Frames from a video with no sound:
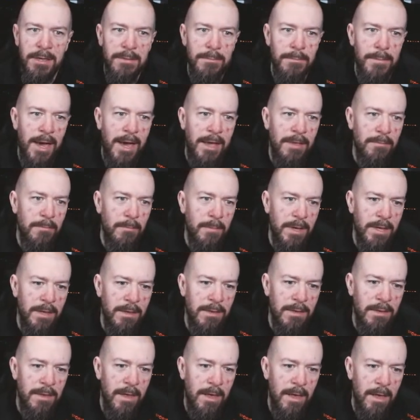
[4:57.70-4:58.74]
made
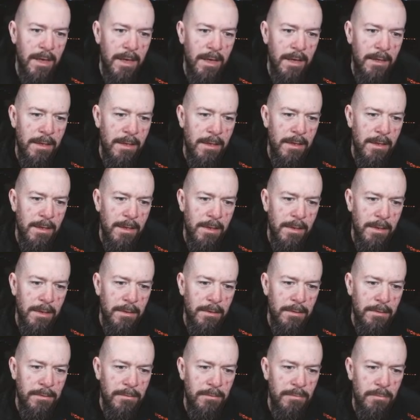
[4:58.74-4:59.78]
with
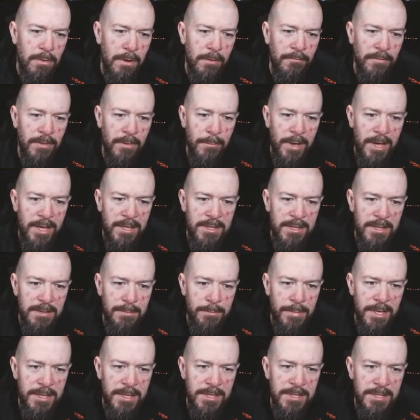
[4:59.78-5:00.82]
2 of the
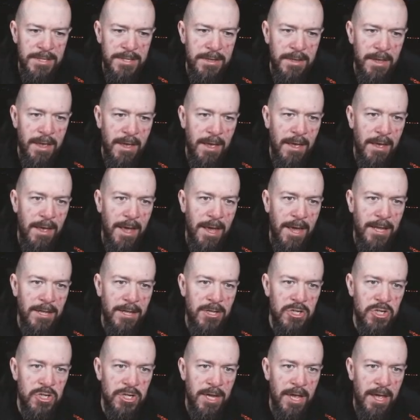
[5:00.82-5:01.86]
best
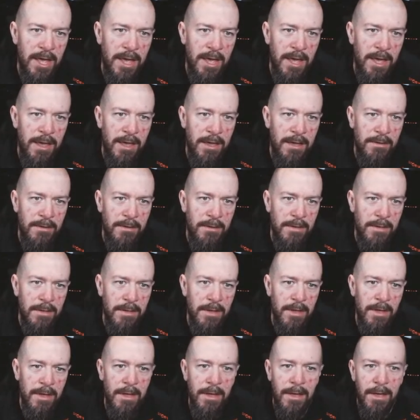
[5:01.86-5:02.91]
HA
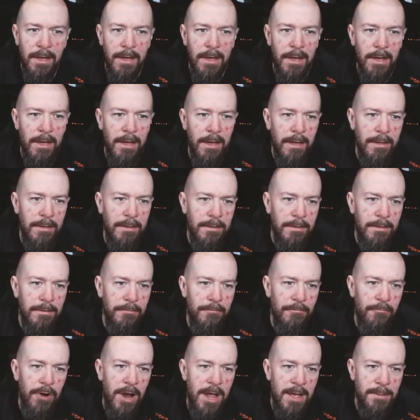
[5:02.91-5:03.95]

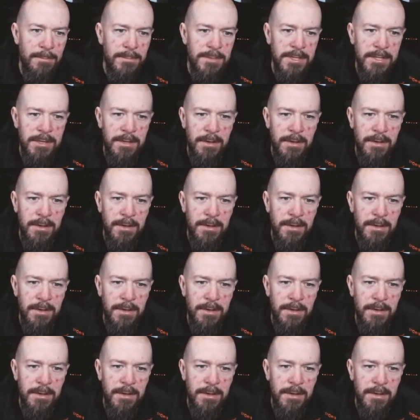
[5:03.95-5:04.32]
frames